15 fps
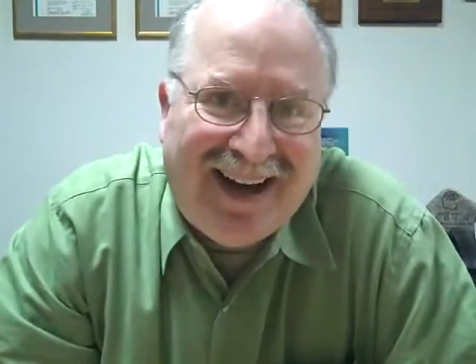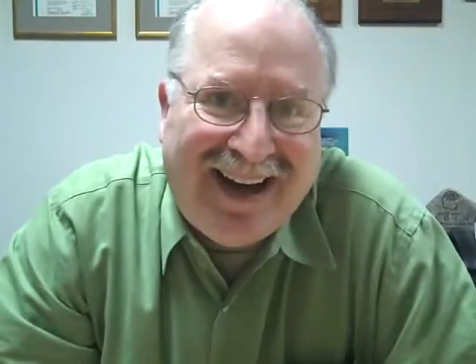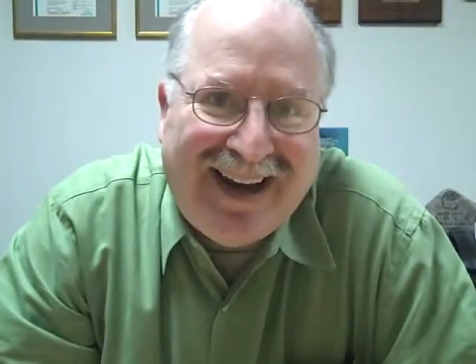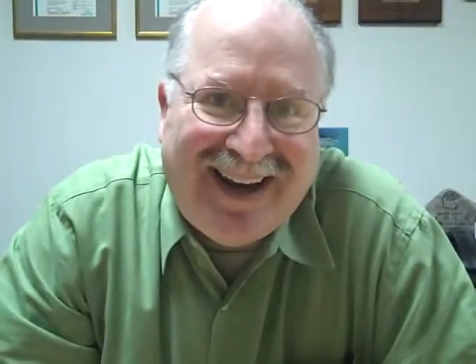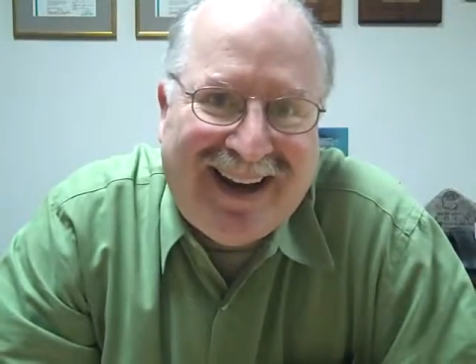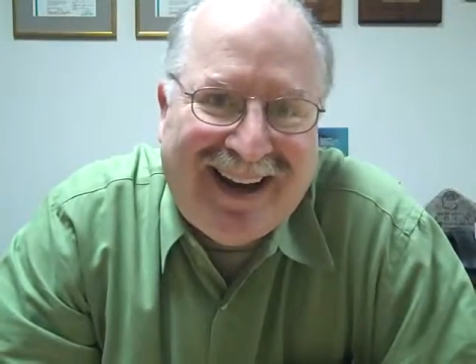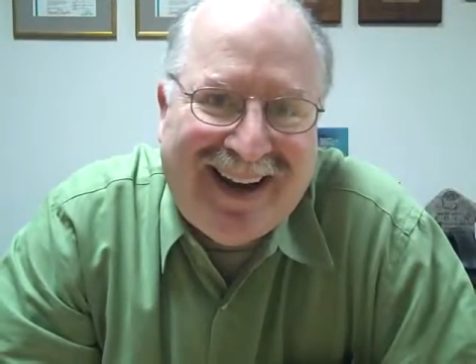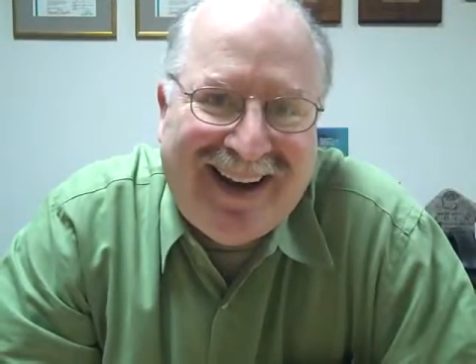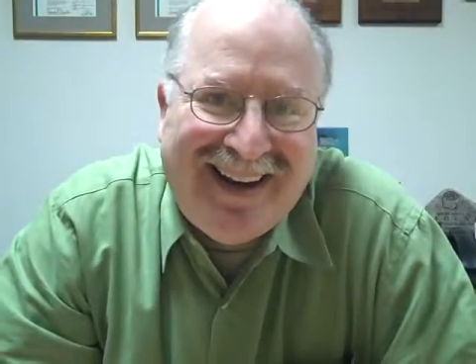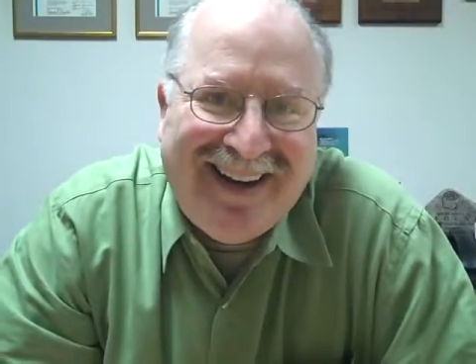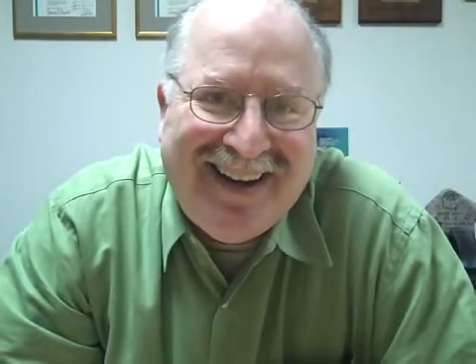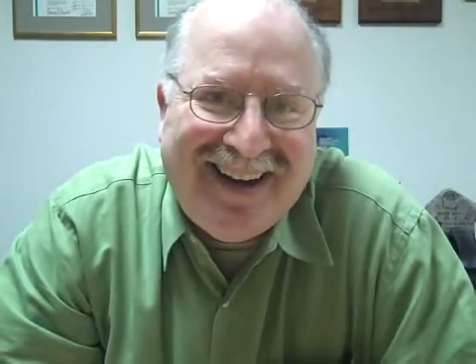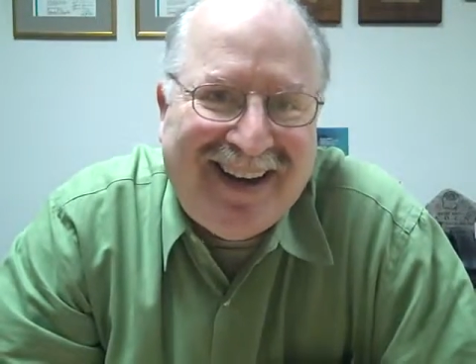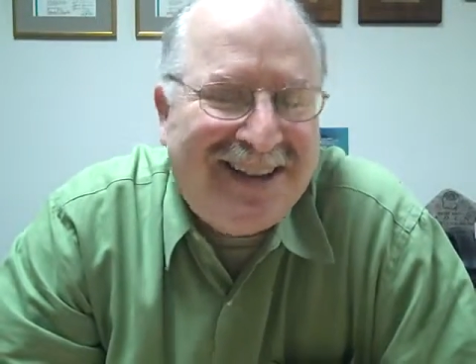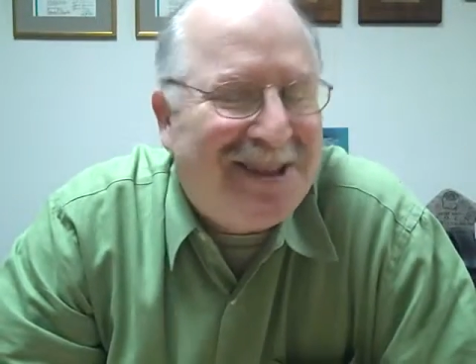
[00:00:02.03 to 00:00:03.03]
Hi
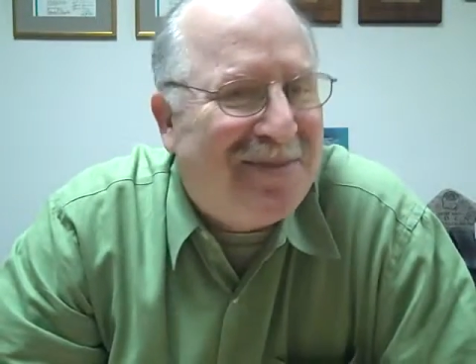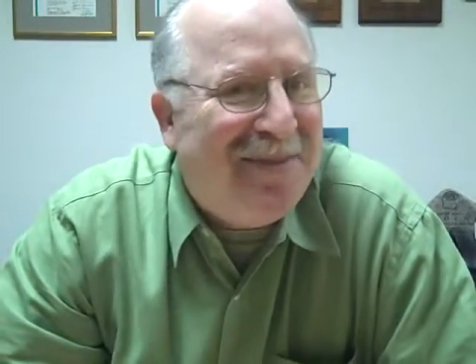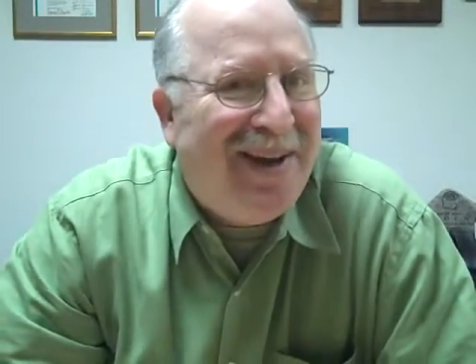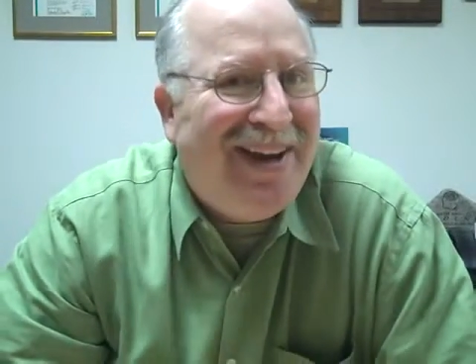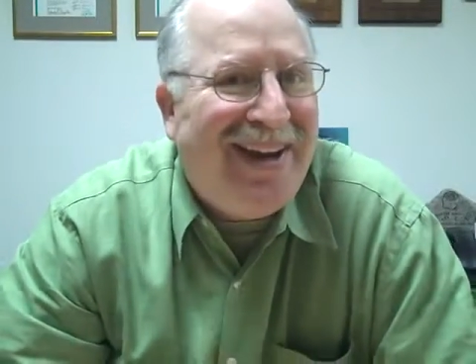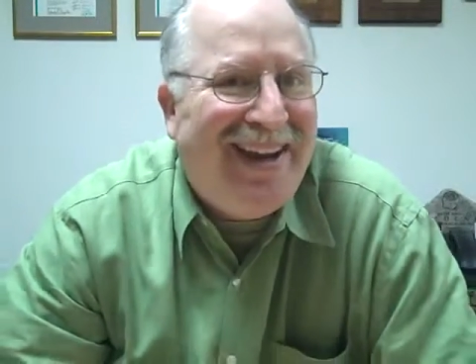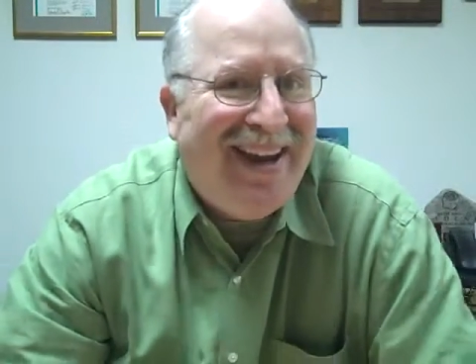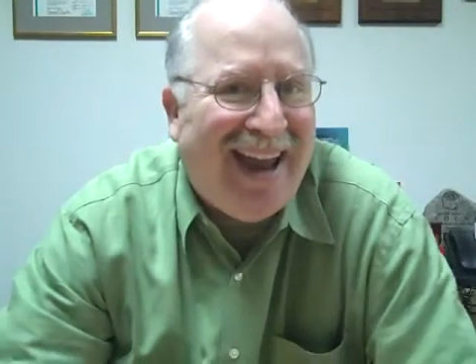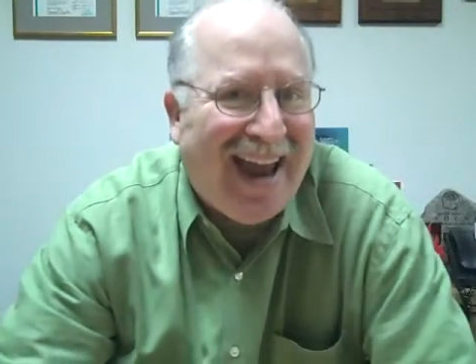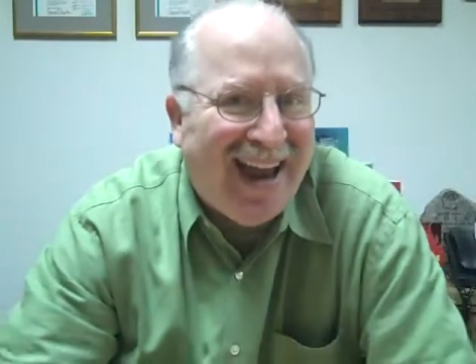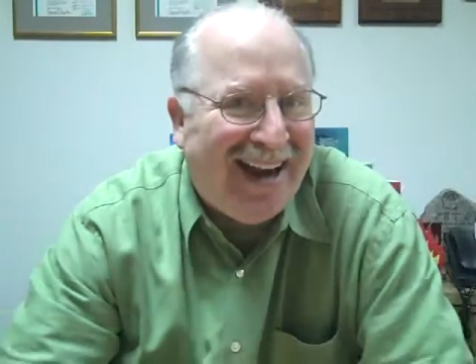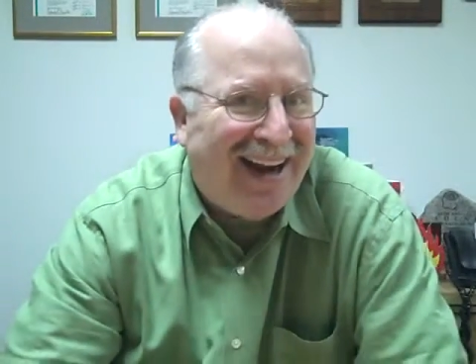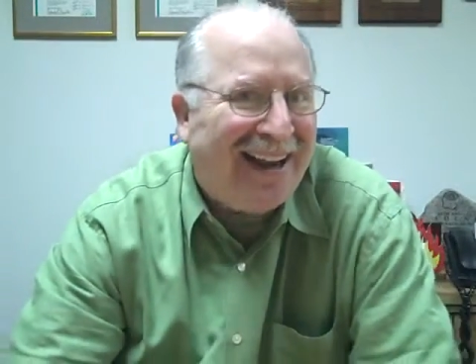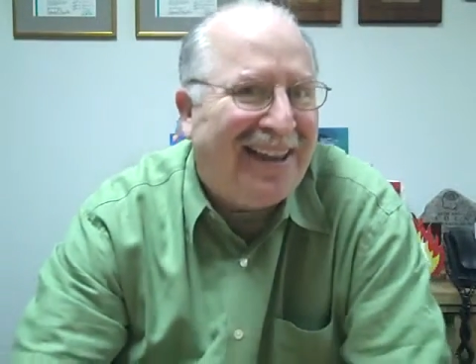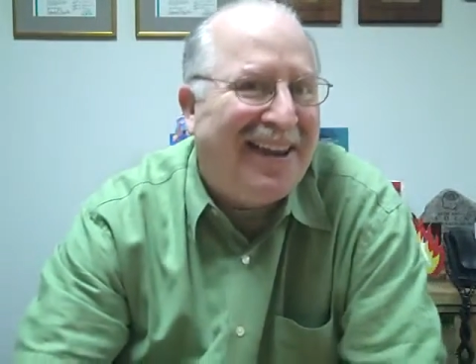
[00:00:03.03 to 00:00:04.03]
again, it's me,
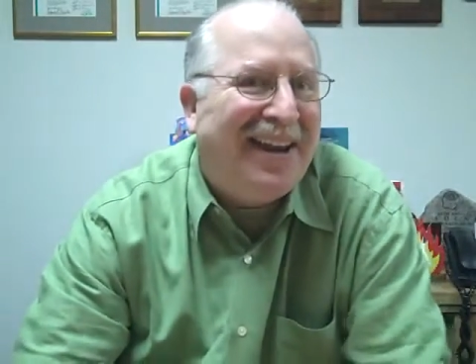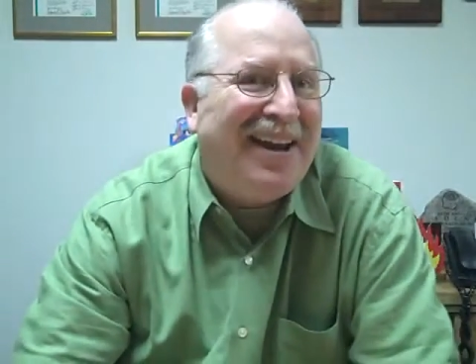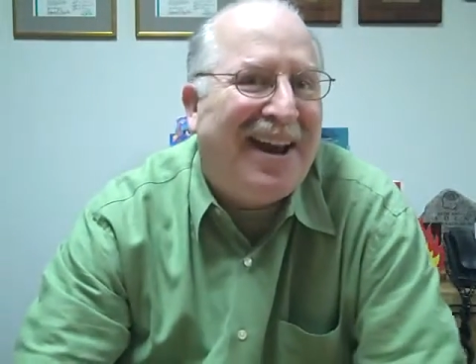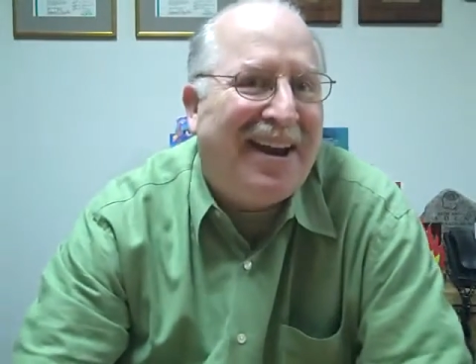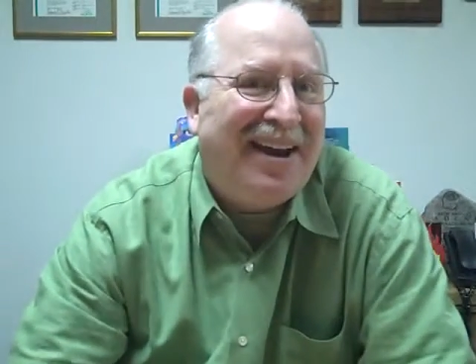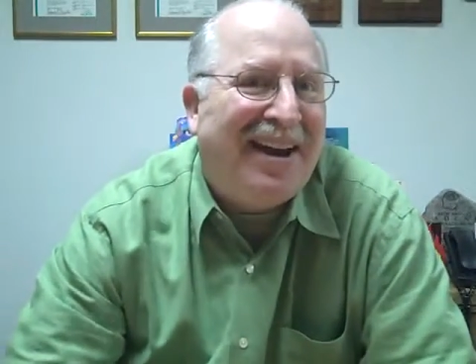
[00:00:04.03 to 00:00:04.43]
and I think